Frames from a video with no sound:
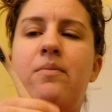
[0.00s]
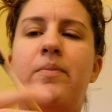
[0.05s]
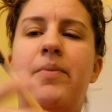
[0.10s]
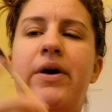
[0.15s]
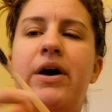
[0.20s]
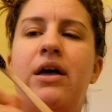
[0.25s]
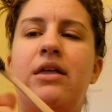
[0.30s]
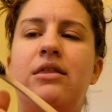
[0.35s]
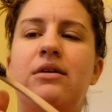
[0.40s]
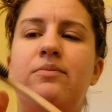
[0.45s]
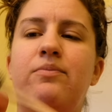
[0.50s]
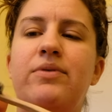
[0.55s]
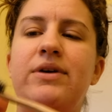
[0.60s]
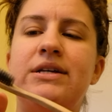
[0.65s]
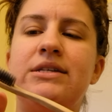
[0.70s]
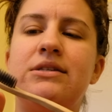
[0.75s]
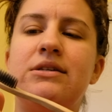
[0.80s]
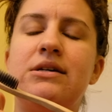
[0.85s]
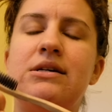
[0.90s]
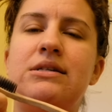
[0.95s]
but the
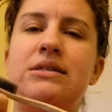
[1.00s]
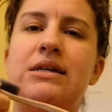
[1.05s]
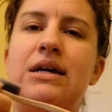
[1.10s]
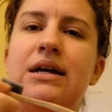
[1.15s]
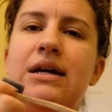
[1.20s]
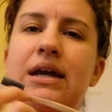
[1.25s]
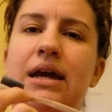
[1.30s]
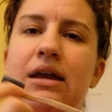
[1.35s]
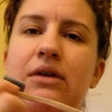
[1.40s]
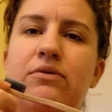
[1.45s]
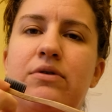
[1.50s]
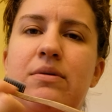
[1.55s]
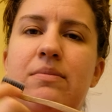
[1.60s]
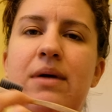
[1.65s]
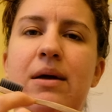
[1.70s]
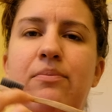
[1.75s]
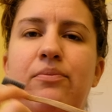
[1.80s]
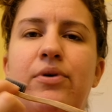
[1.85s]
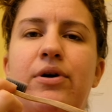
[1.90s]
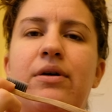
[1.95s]
bristles, again,
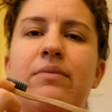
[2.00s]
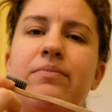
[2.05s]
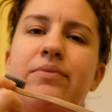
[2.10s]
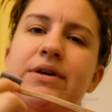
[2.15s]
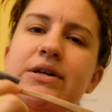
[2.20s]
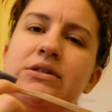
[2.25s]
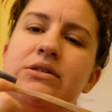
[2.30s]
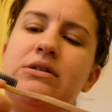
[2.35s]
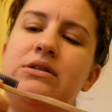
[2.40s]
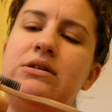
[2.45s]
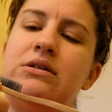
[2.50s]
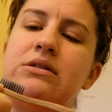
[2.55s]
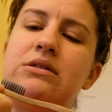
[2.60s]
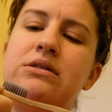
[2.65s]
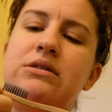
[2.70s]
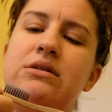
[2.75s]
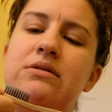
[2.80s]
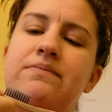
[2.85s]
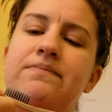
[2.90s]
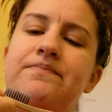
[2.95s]
remember,
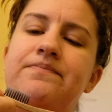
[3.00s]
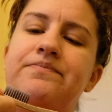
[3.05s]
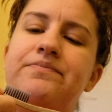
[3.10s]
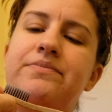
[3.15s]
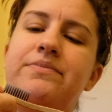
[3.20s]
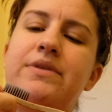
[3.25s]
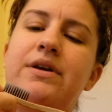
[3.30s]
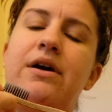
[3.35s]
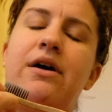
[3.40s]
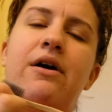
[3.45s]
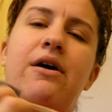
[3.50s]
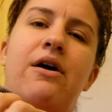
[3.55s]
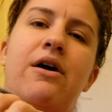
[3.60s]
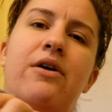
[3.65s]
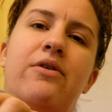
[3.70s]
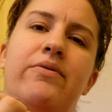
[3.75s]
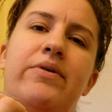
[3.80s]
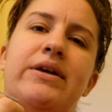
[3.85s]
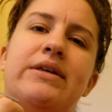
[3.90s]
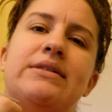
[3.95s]
bristles are
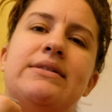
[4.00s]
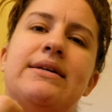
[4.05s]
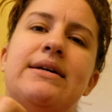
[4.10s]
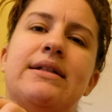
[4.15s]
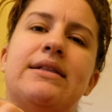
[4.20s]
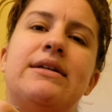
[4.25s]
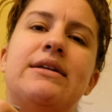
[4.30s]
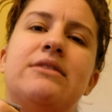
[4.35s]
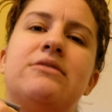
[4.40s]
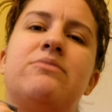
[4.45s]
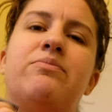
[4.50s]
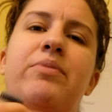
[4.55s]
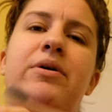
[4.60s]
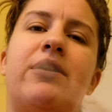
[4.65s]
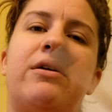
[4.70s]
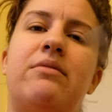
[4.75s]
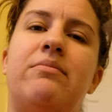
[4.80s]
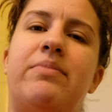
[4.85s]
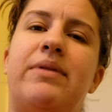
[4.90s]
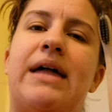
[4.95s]
always at least
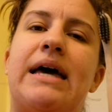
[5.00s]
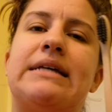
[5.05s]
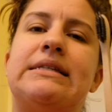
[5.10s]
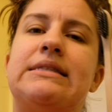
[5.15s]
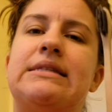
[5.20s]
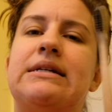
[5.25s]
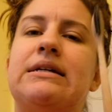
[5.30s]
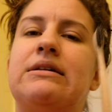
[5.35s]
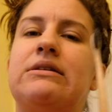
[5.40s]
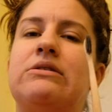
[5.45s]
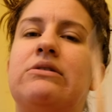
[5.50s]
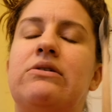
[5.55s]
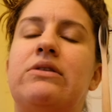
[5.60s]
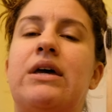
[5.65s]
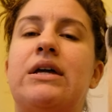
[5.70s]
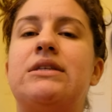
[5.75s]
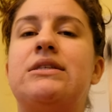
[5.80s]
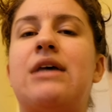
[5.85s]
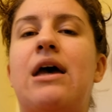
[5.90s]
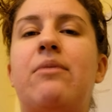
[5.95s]
part plastic, so
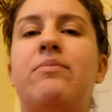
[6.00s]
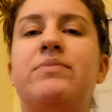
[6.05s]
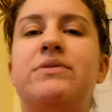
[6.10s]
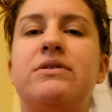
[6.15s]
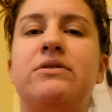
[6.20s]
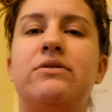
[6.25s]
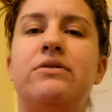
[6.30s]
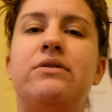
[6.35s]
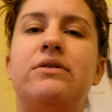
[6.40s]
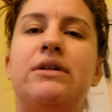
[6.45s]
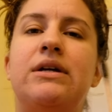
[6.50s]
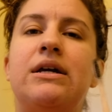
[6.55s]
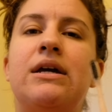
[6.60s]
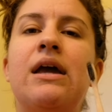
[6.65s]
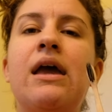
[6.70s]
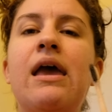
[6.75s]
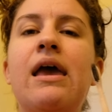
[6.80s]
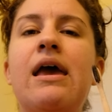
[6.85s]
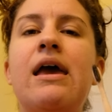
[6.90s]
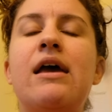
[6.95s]
that's absolutely
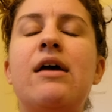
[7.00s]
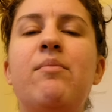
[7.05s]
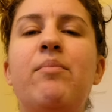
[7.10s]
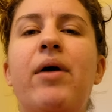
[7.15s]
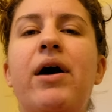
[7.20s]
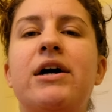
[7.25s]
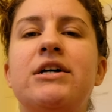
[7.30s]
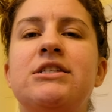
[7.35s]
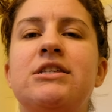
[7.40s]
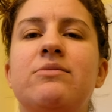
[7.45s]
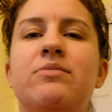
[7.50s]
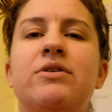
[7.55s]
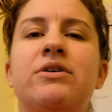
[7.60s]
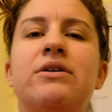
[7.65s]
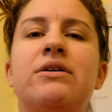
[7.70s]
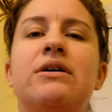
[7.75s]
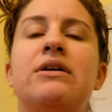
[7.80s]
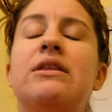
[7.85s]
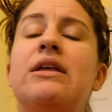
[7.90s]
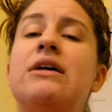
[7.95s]

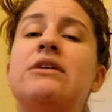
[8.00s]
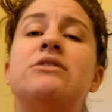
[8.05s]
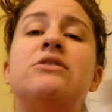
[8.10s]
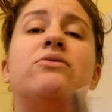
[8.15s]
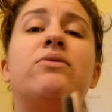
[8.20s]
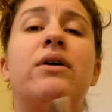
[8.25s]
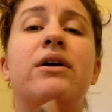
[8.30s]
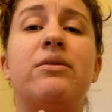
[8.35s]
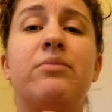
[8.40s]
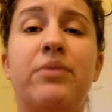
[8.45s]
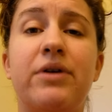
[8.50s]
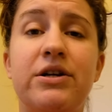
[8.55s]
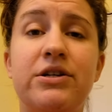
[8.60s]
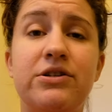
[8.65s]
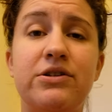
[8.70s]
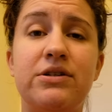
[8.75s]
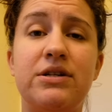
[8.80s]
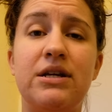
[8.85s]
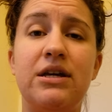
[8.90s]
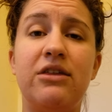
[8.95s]
impossible unless you want to brush
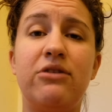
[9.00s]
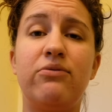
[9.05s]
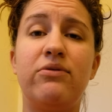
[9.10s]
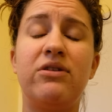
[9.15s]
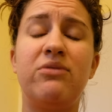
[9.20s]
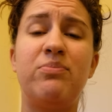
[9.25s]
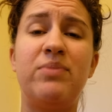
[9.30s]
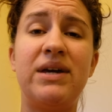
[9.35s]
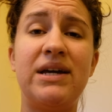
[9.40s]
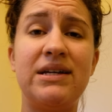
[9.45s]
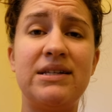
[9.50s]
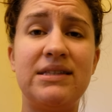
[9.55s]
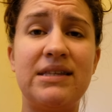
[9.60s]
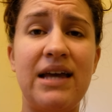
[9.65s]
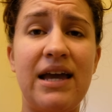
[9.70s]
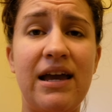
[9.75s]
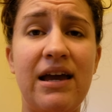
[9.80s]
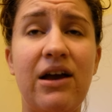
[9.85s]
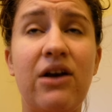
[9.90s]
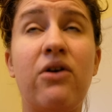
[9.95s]
your teeth with pig's
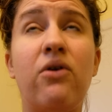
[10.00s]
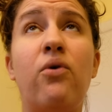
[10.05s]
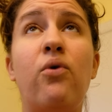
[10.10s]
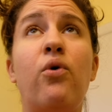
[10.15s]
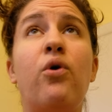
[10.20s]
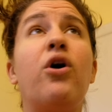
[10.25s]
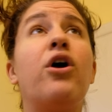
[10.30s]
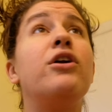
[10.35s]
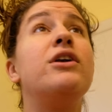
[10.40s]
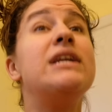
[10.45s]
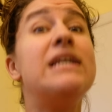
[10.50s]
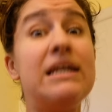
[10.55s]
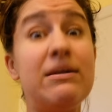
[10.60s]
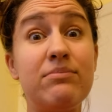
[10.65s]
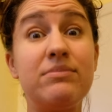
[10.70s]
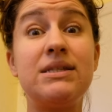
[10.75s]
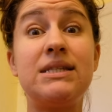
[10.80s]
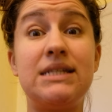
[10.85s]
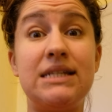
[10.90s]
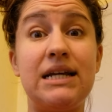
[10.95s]
hair or
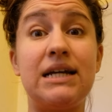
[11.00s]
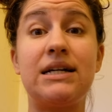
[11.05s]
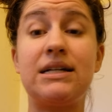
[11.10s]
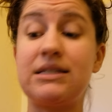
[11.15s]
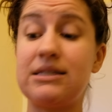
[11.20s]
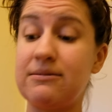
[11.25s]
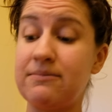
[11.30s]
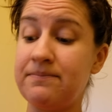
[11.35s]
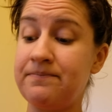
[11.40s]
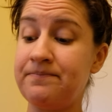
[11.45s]
neem sticks.